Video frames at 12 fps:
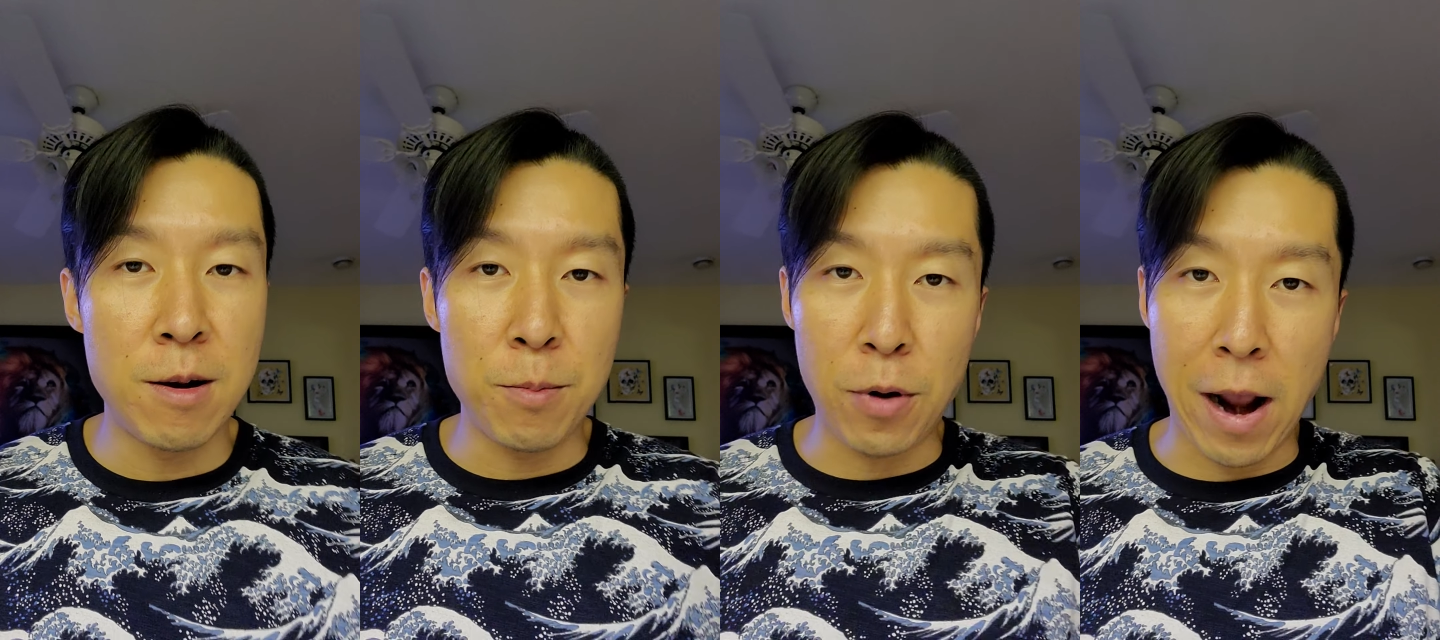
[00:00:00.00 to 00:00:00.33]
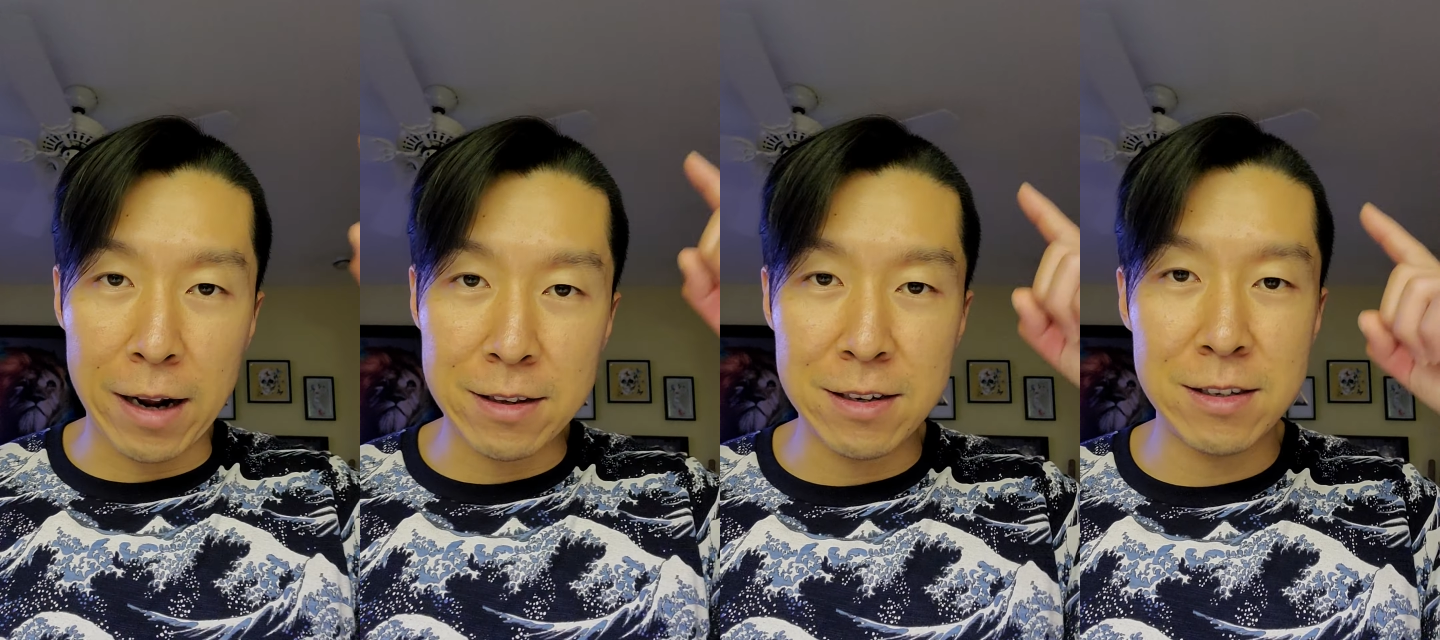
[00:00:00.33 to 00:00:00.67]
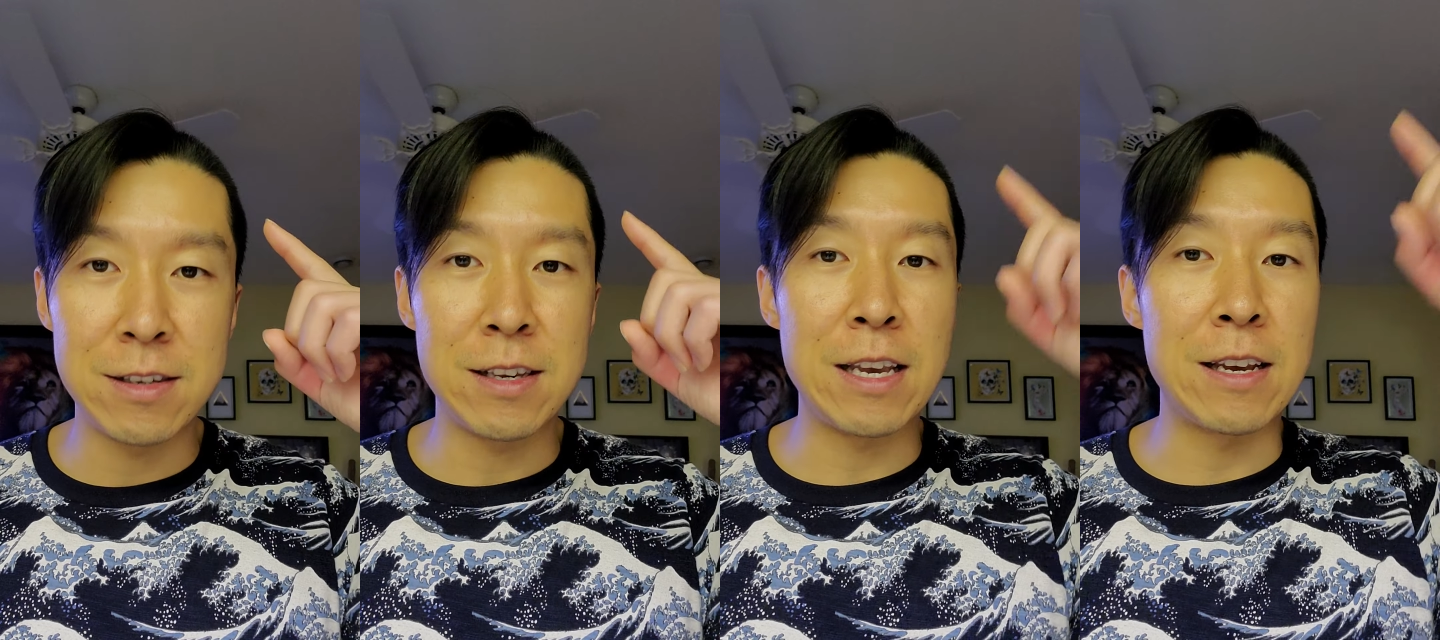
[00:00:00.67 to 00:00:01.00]

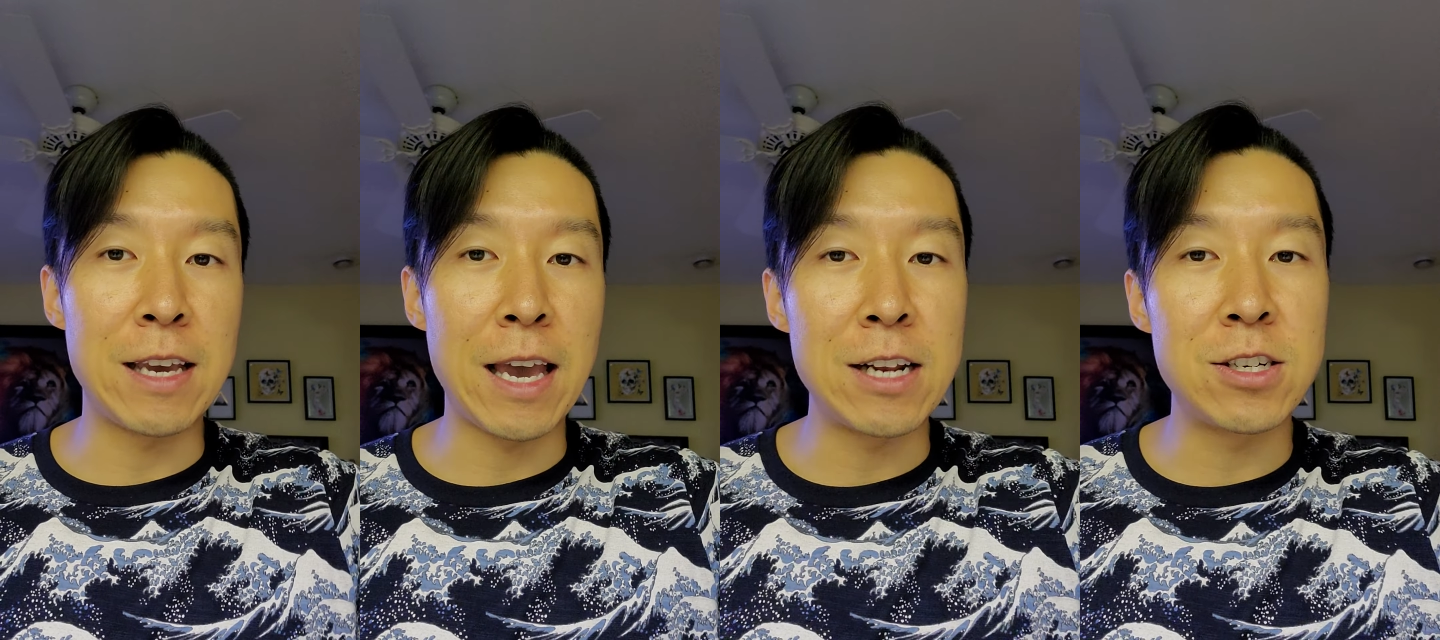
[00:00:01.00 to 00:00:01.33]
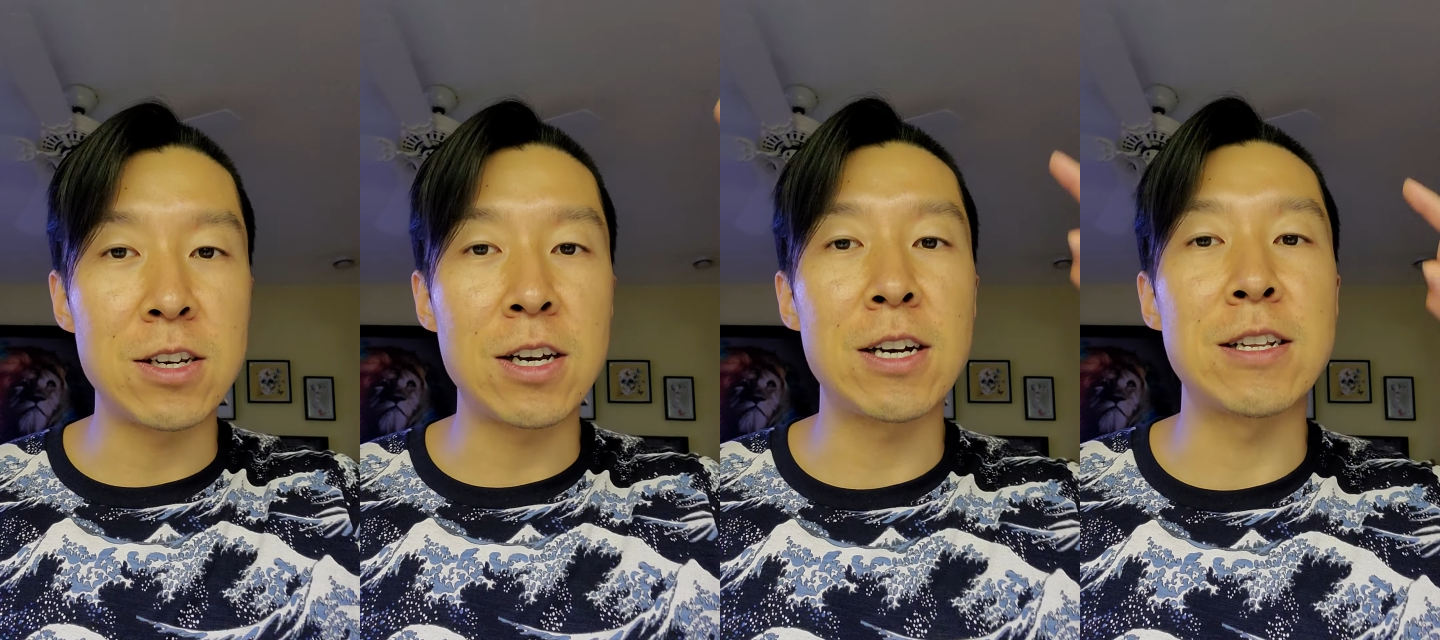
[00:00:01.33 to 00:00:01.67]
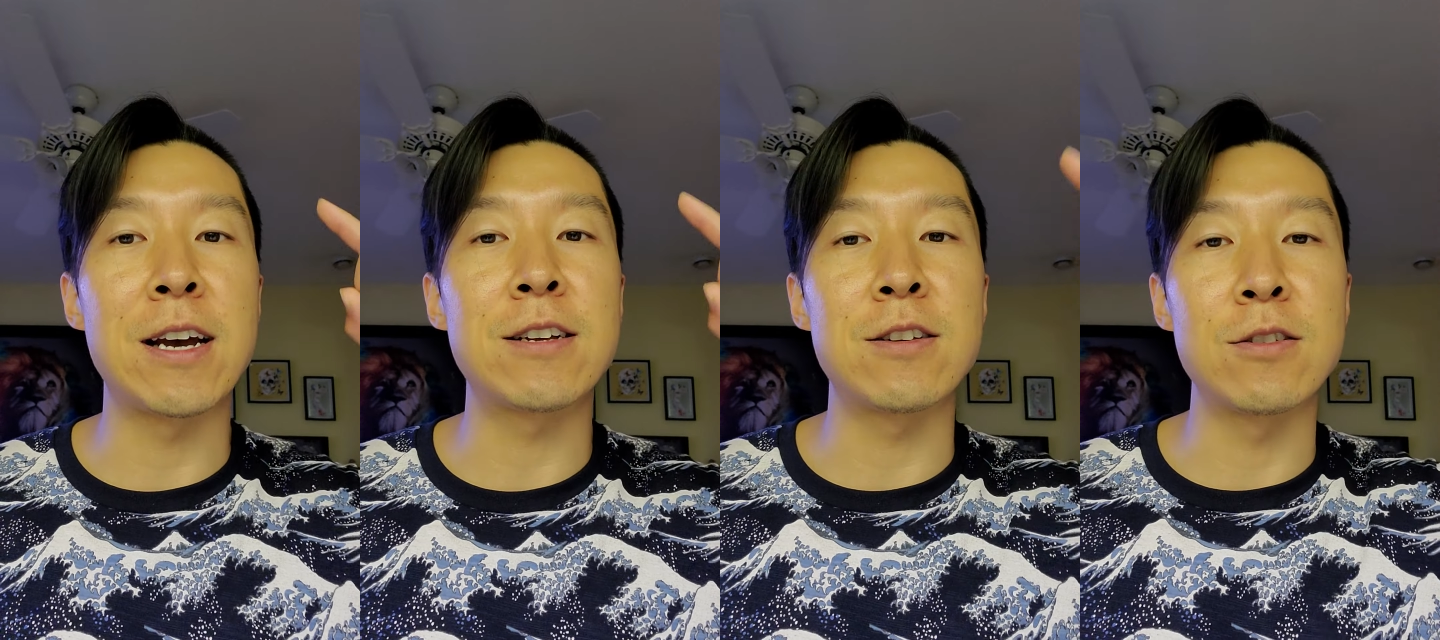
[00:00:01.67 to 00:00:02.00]
Practice engaging,
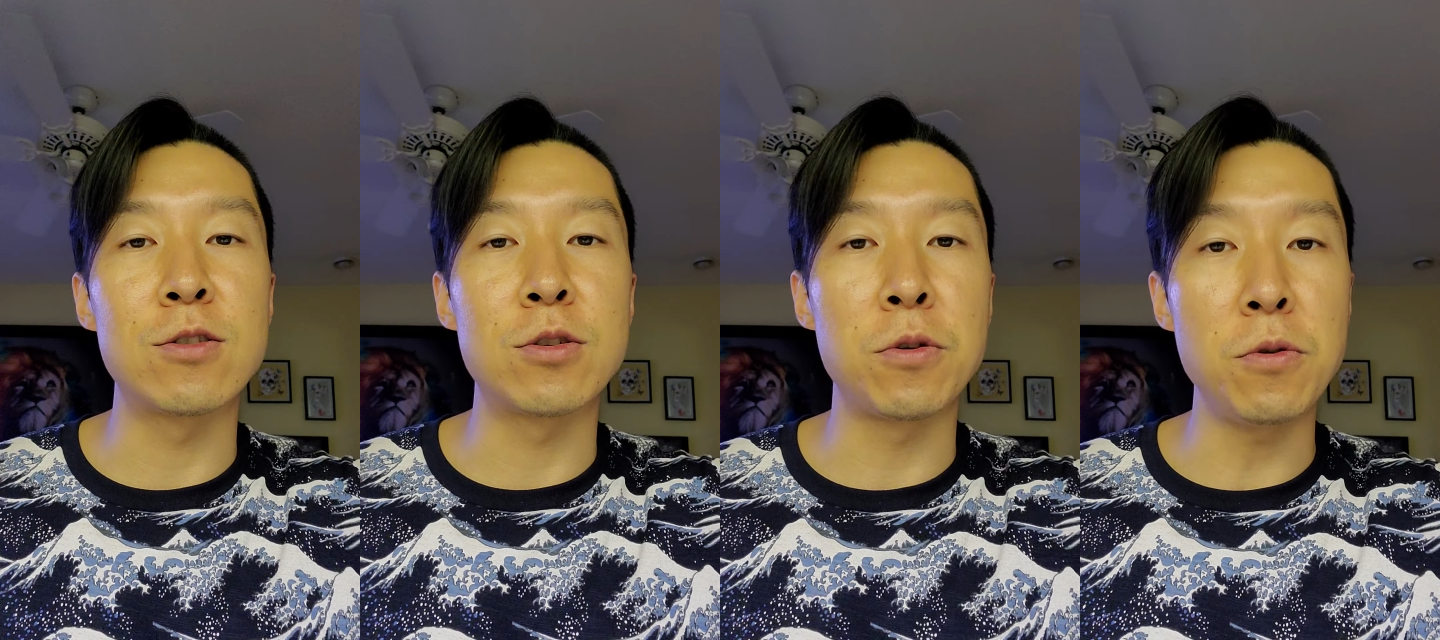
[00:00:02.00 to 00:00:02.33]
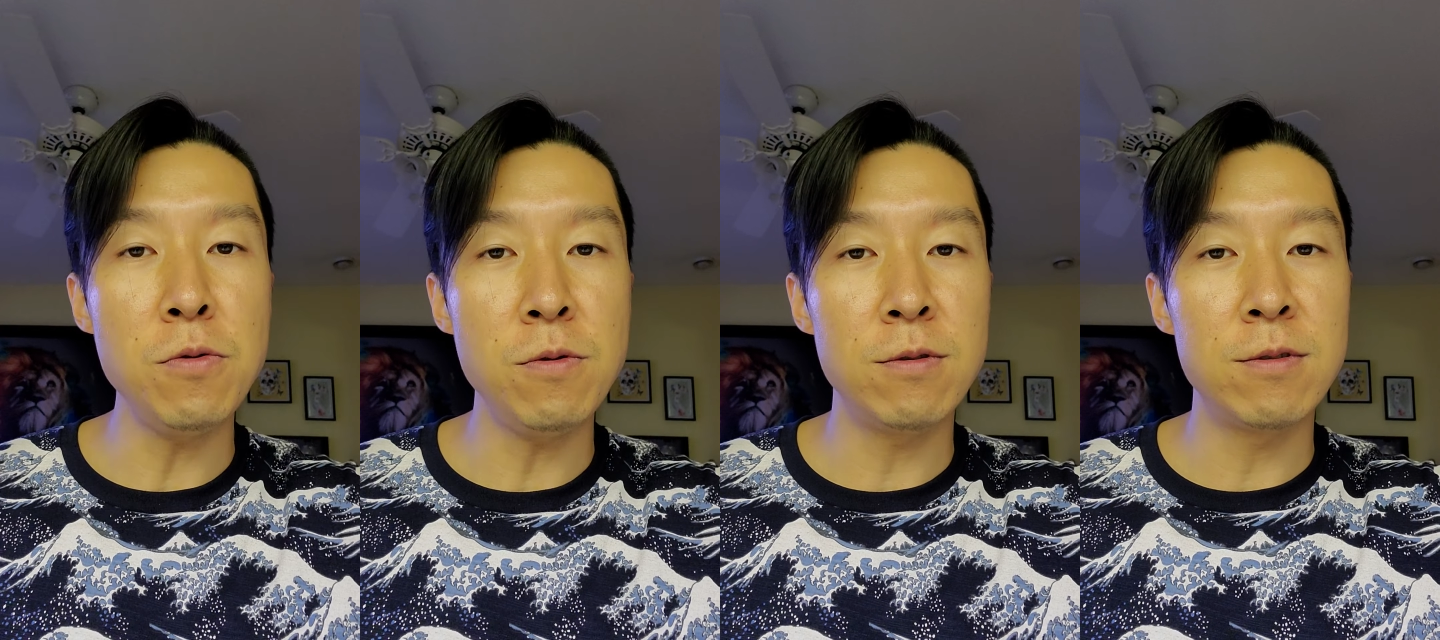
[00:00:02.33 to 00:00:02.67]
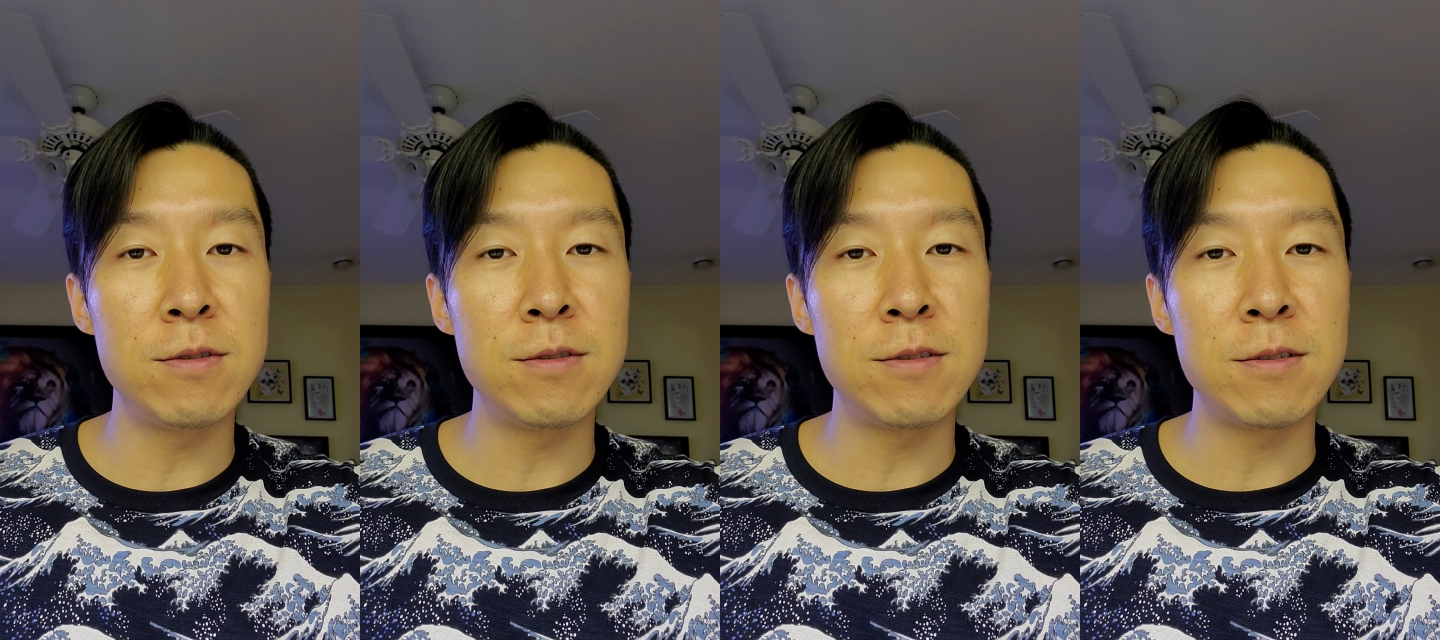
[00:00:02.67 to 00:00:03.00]
connecting to,
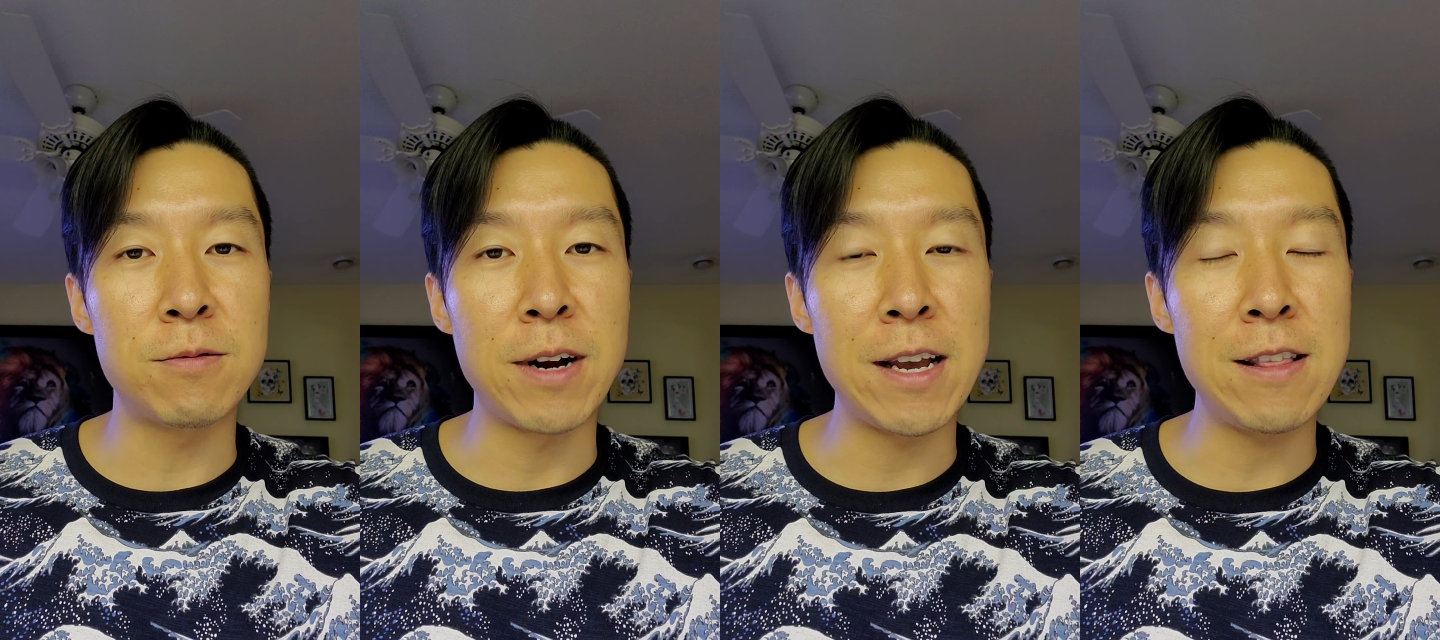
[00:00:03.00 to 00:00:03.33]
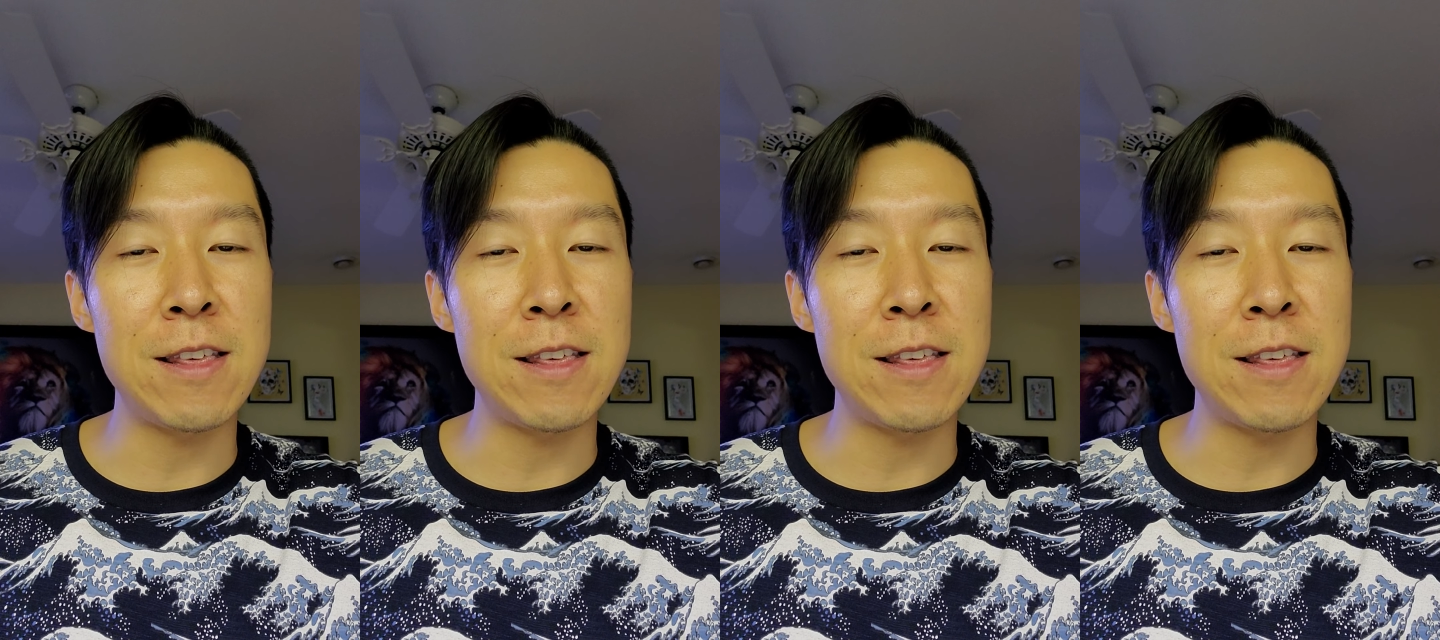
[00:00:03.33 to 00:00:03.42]
right?